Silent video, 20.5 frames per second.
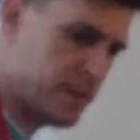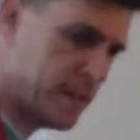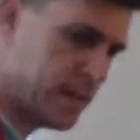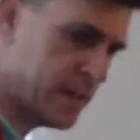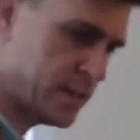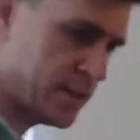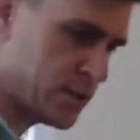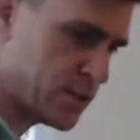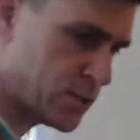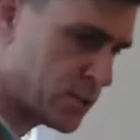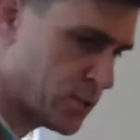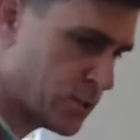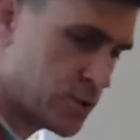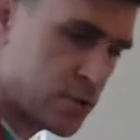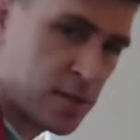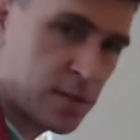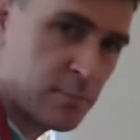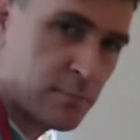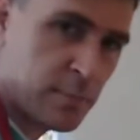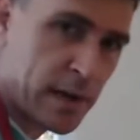And the
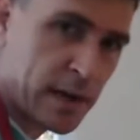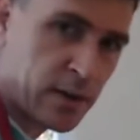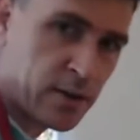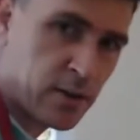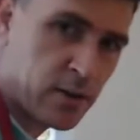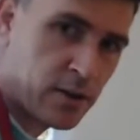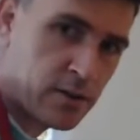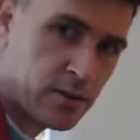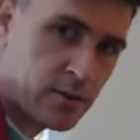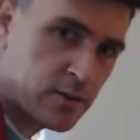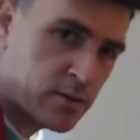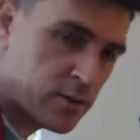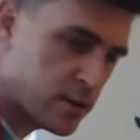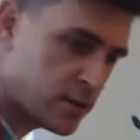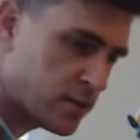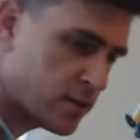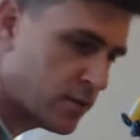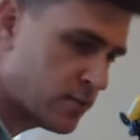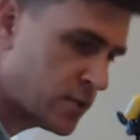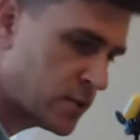sauce in the background,
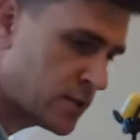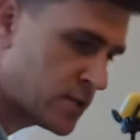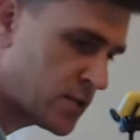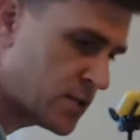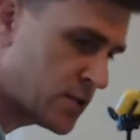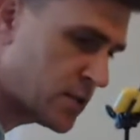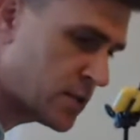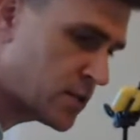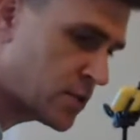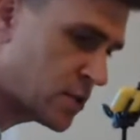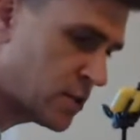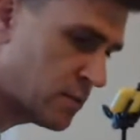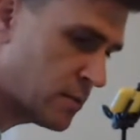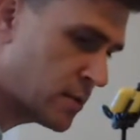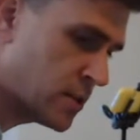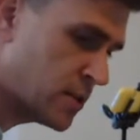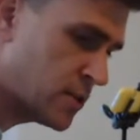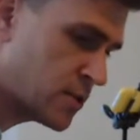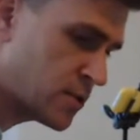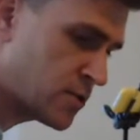I don't know if you can see it here,
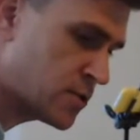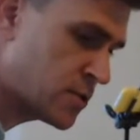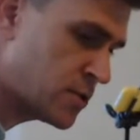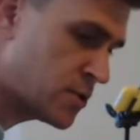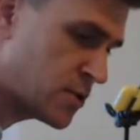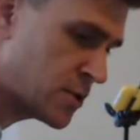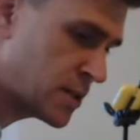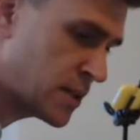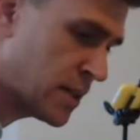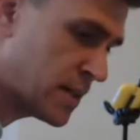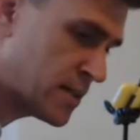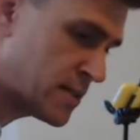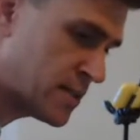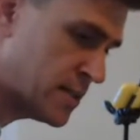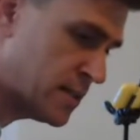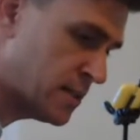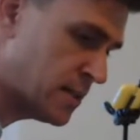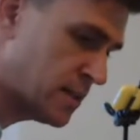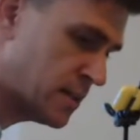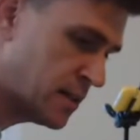but it is reducing
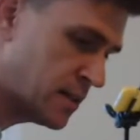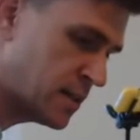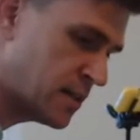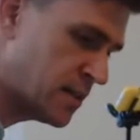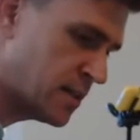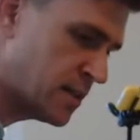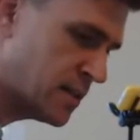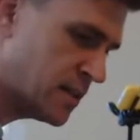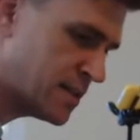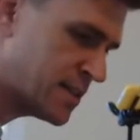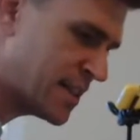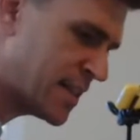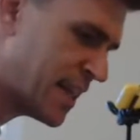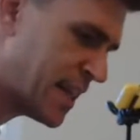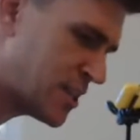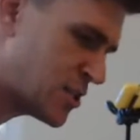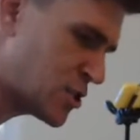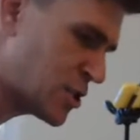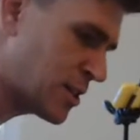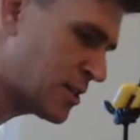nicely. It's
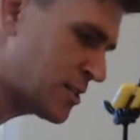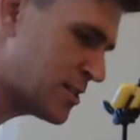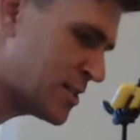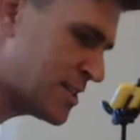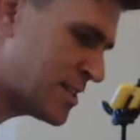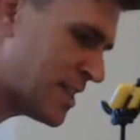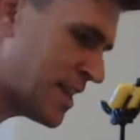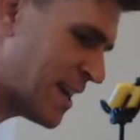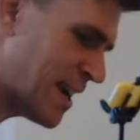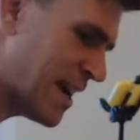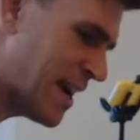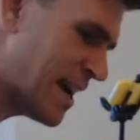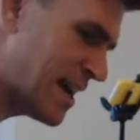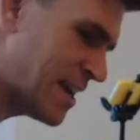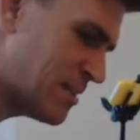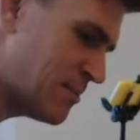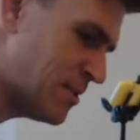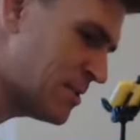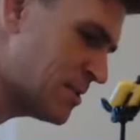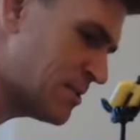catching a
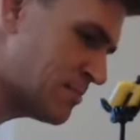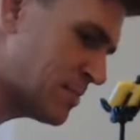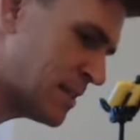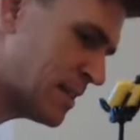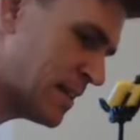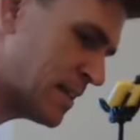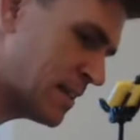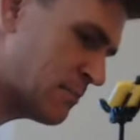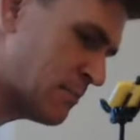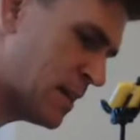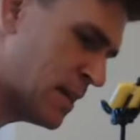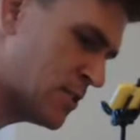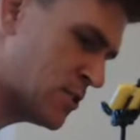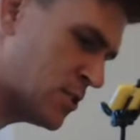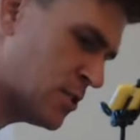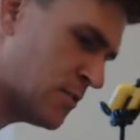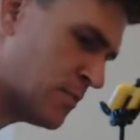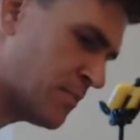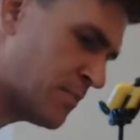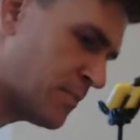tiny bit, but nothing
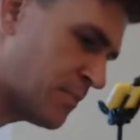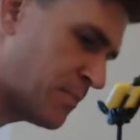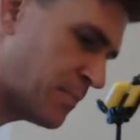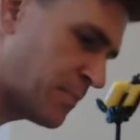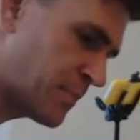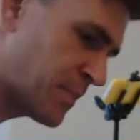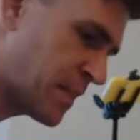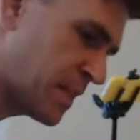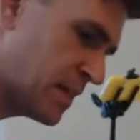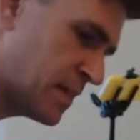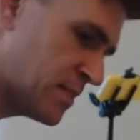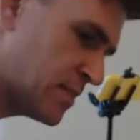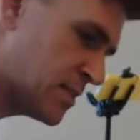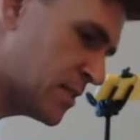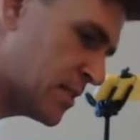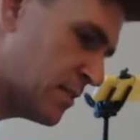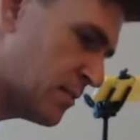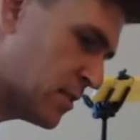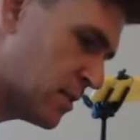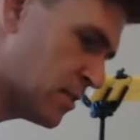major.
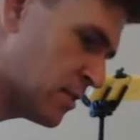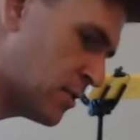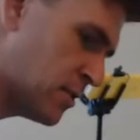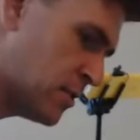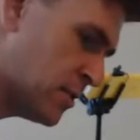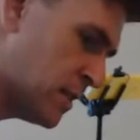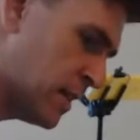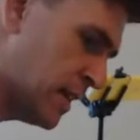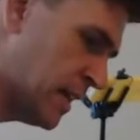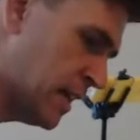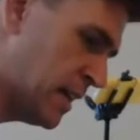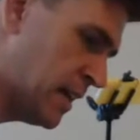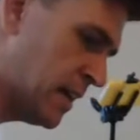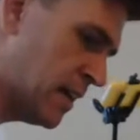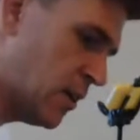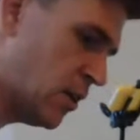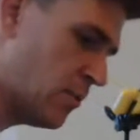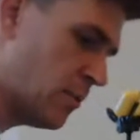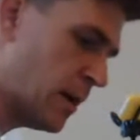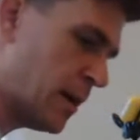Give it a little.
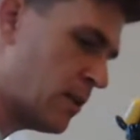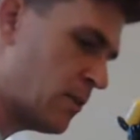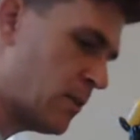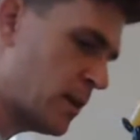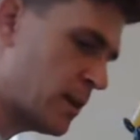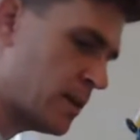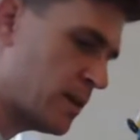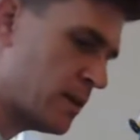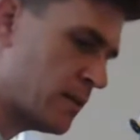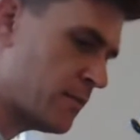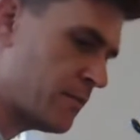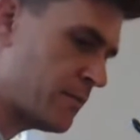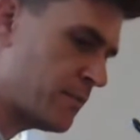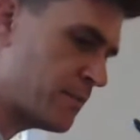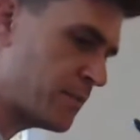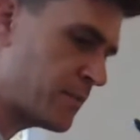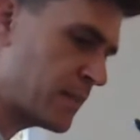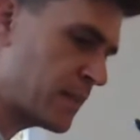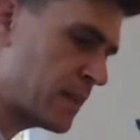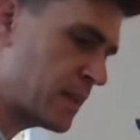And by the way,
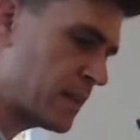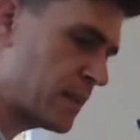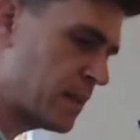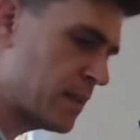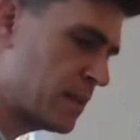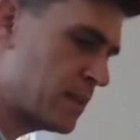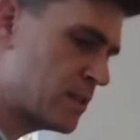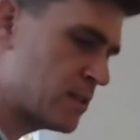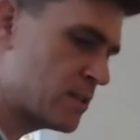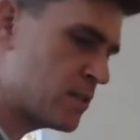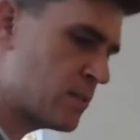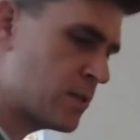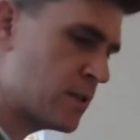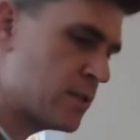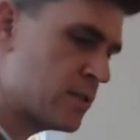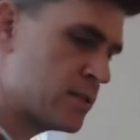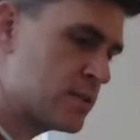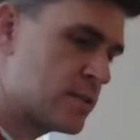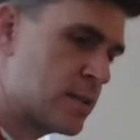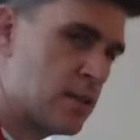something
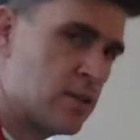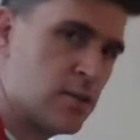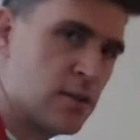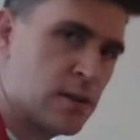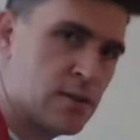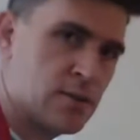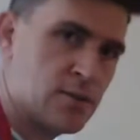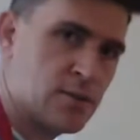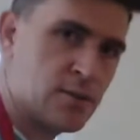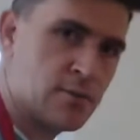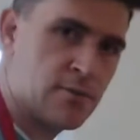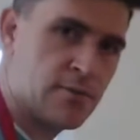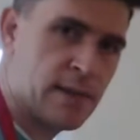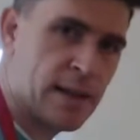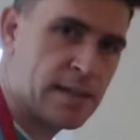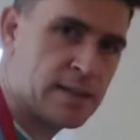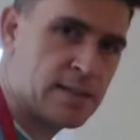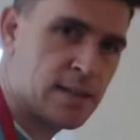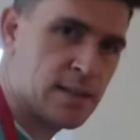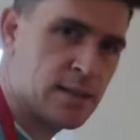I didn't tell you, I use a
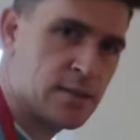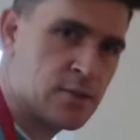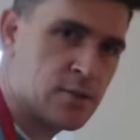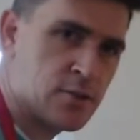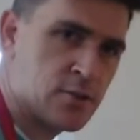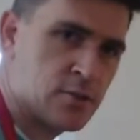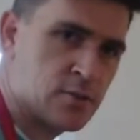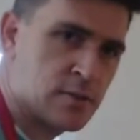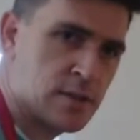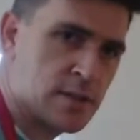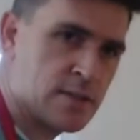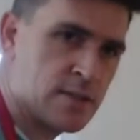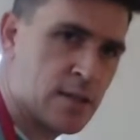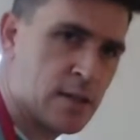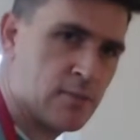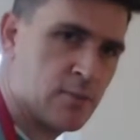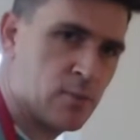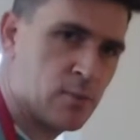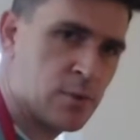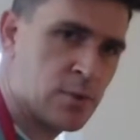flat edge instead
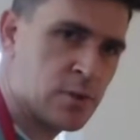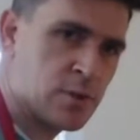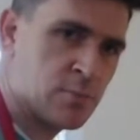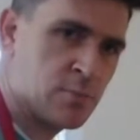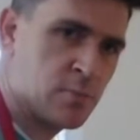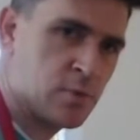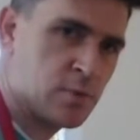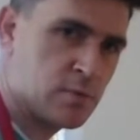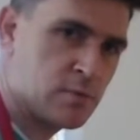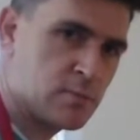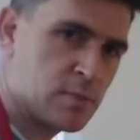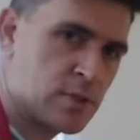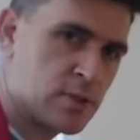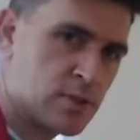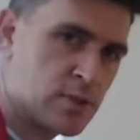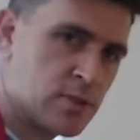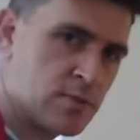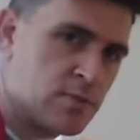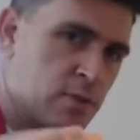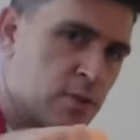of a wooden spoon,
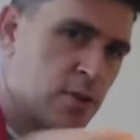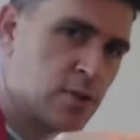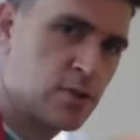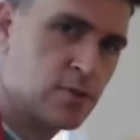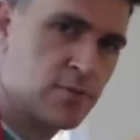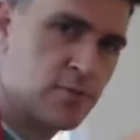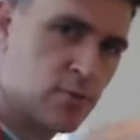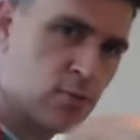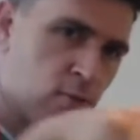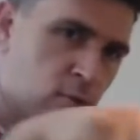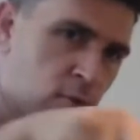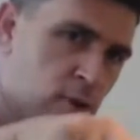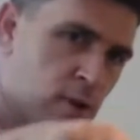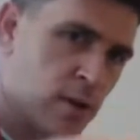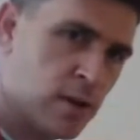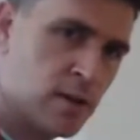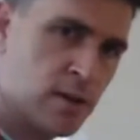because it's very good for